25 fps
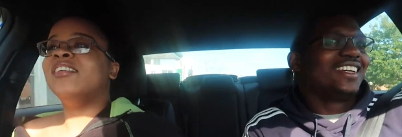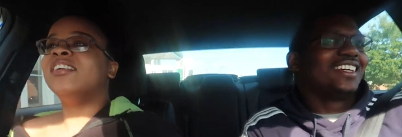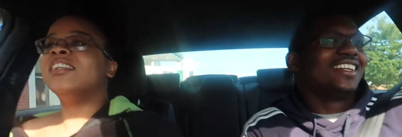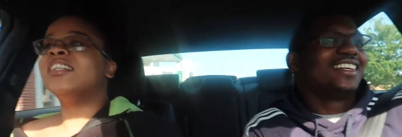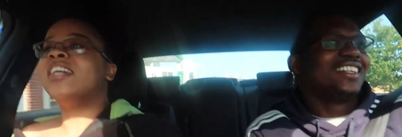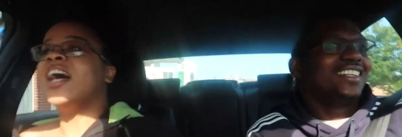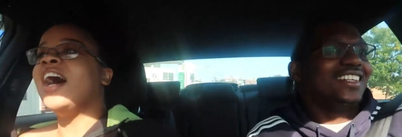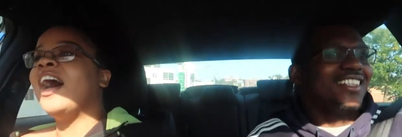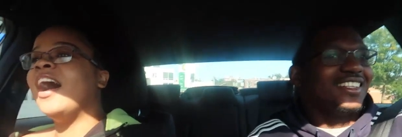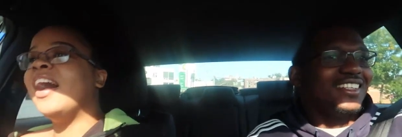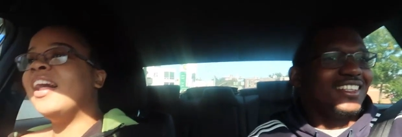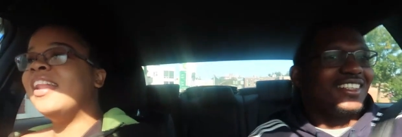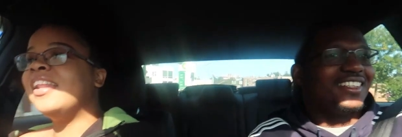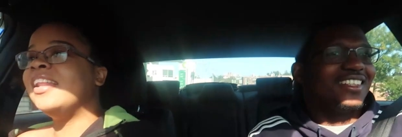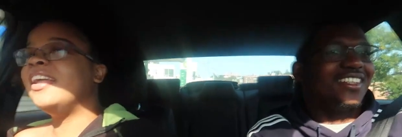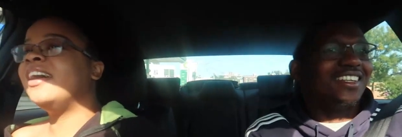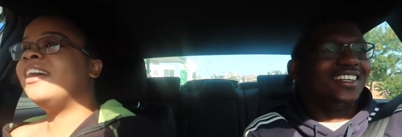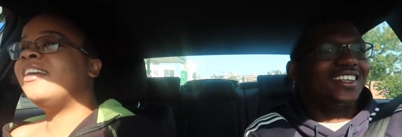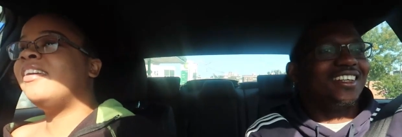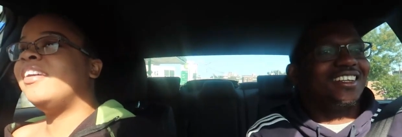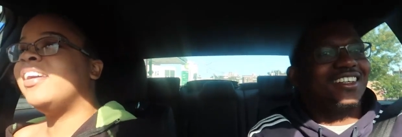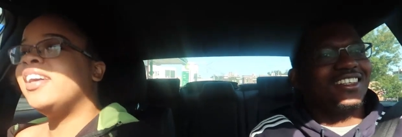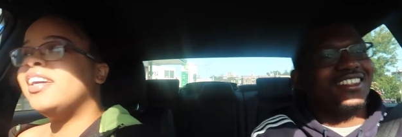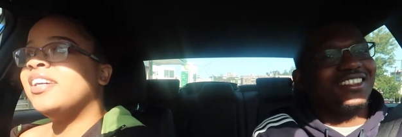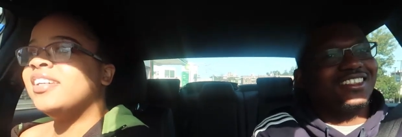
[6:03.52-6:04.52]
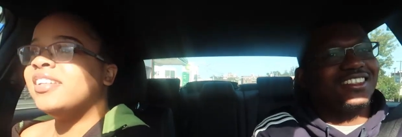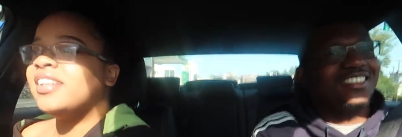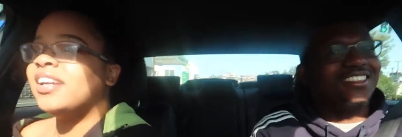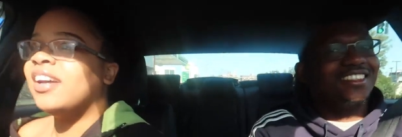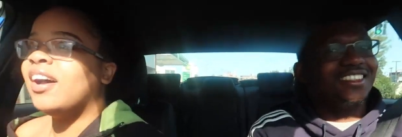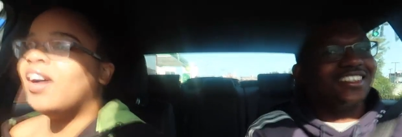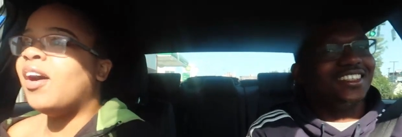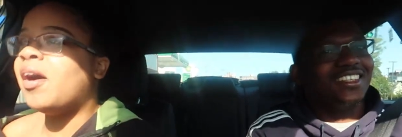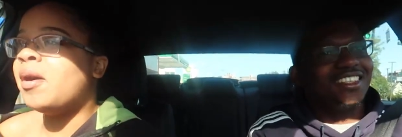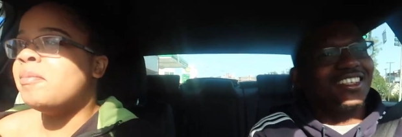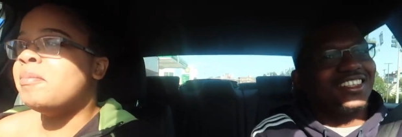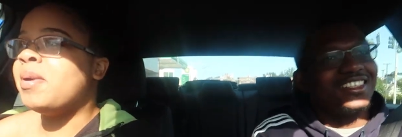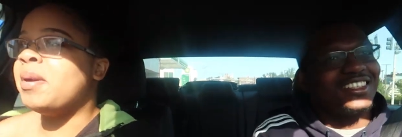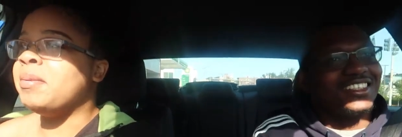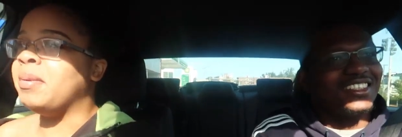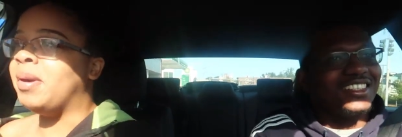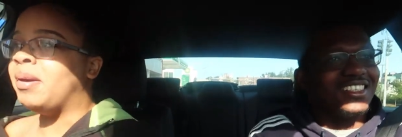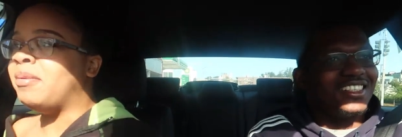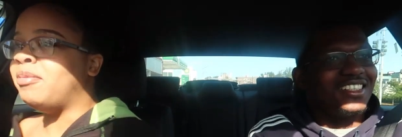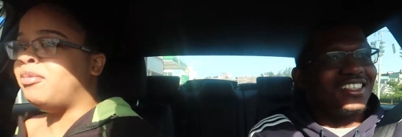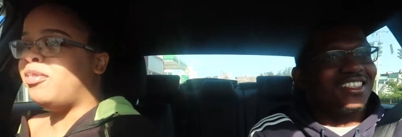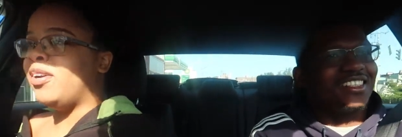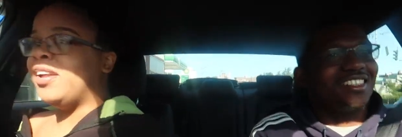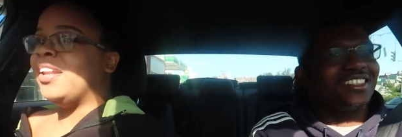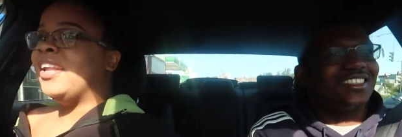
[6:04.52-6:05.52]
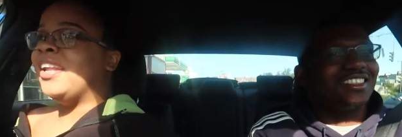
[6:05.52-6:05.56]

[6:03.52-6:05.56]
Speaker 1: It was hilarious. Oh, baby, I'm